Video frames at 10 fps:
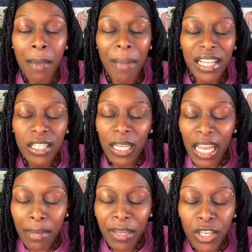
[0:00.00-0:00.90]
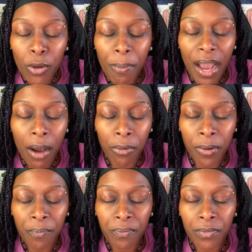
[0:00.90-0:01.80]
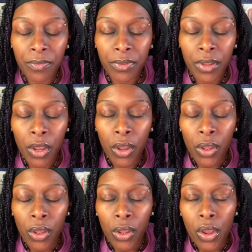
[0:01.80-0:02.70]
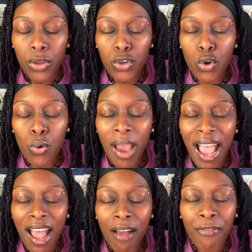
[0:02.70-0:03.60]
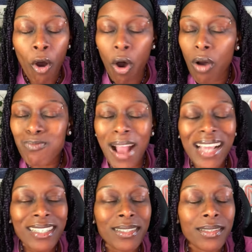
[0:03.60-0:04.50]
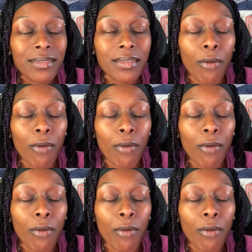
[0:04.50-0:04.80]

By claiming your power, you have all rights,